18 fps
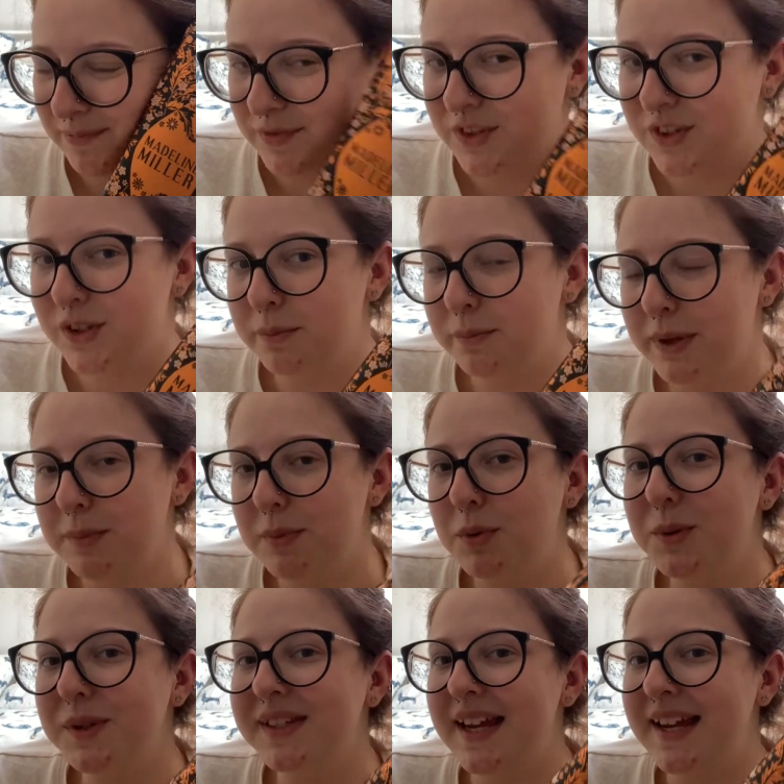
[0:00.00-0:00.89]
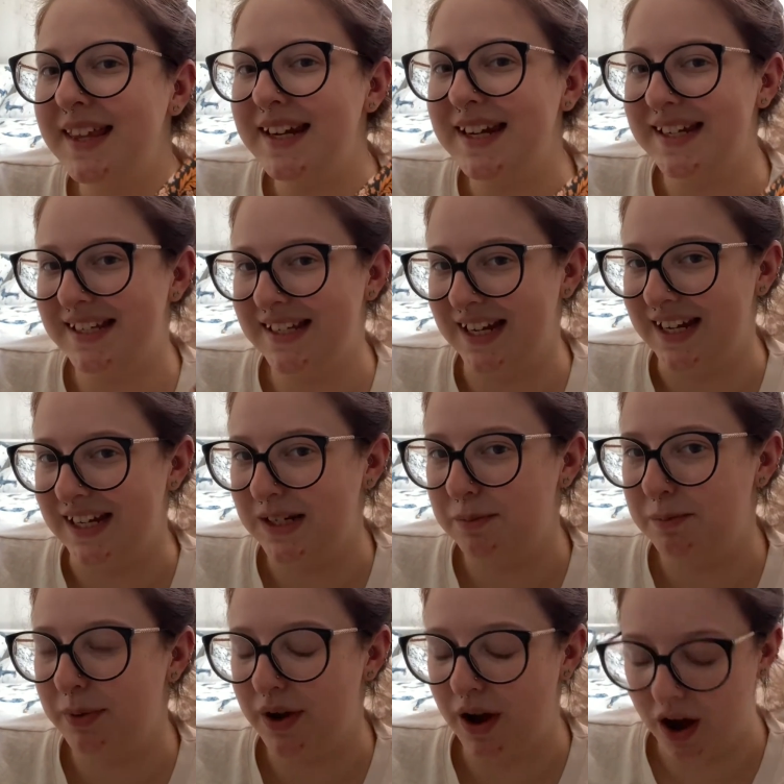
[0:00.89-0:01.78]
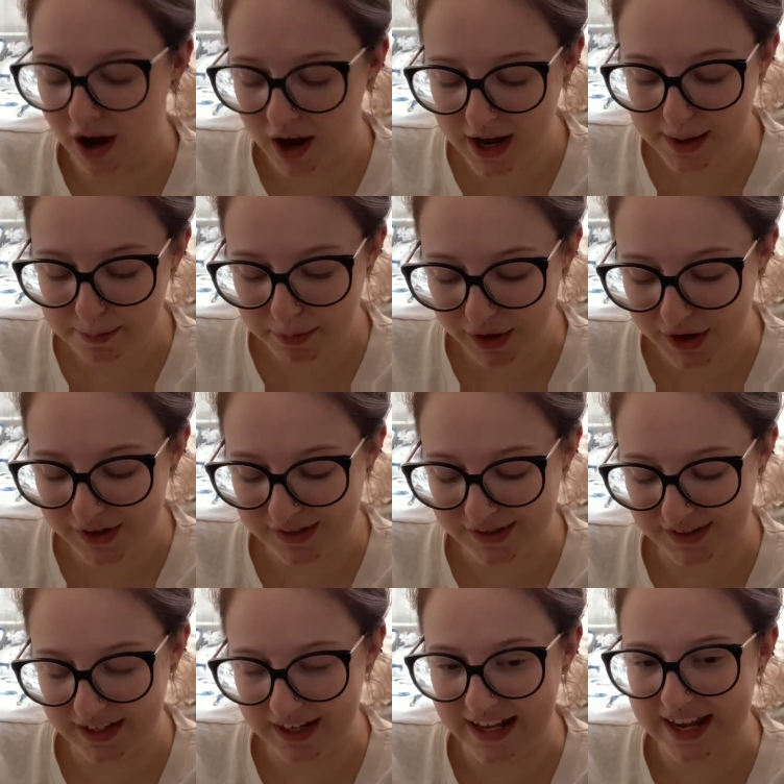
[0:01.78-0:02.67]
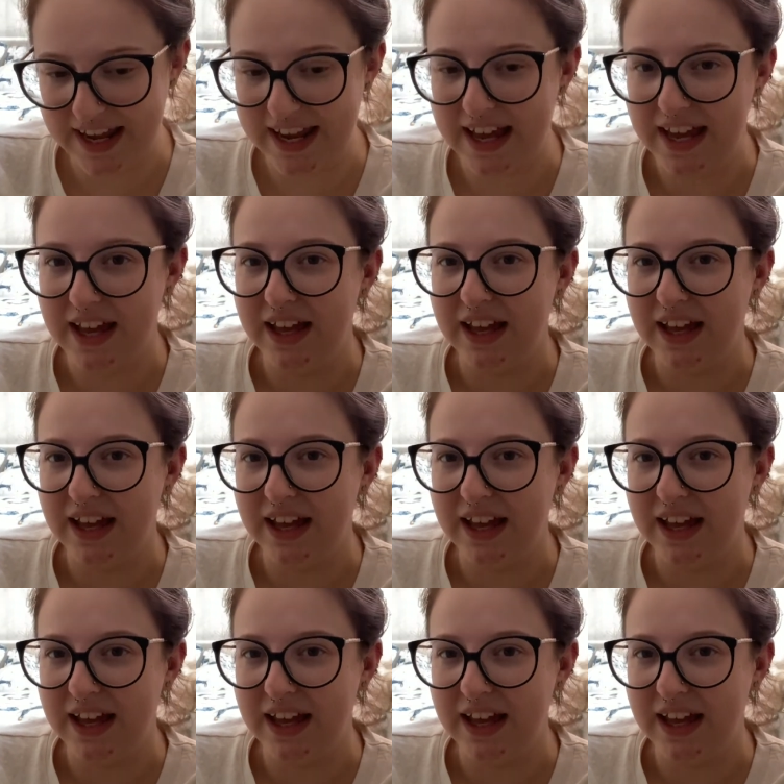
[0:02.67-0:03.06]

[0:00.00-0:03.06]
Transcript: Some people will say that it did, but I personally